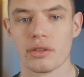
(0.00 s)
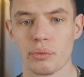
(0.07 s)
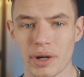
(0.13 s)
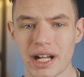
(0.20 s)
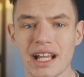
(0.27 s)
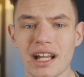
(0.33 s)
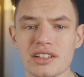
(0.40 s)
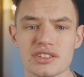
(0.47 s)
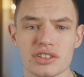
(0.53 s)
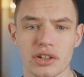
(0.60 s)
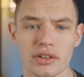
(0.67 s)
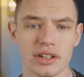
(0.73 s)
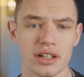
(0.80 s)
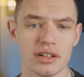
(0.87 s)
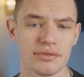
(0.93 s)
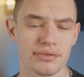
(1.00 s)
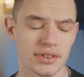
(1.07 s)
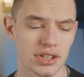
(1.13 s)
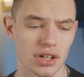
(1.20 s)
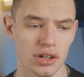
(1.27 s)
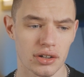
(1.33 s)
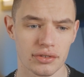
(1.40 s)
When I got started in
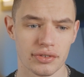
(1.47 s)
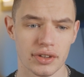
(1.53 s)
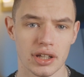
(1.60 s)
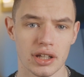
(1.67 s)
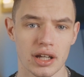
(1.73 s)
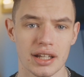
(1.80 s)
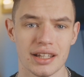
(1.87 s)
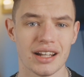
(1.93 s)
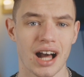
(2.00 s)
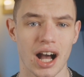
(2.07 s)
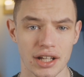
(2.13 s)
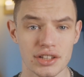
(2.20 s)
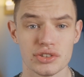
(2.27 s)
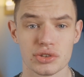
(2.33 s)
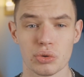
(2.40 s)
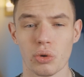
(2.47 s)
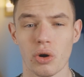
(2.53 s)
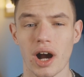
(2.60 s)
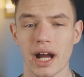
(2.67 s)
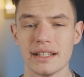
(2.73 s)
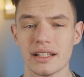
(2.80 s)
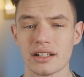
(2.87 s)
photography in high school,
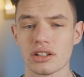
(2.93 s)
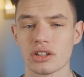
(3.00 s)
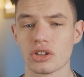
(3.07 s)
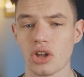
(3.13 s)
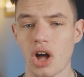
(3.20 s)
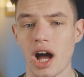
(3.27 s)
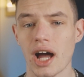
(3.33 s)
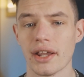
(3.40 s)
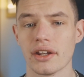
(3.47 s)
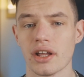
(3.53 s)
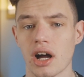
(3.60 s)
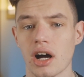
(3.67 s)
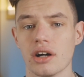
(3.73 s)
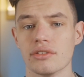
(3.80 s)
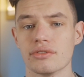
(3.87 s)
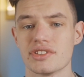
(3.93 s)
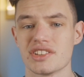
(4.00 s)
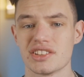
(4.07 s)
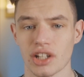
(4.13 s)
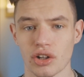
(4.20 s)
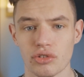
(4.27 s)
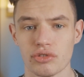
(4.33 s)
I did a lot of
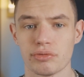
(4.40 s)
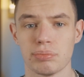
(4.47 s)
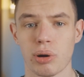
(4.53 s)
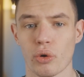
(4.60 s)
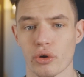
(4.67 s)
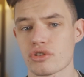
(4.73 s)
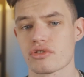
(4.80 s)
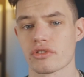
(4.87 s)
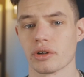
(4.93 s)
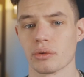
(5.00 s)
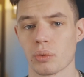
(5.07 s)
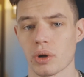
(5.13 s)
self-portrait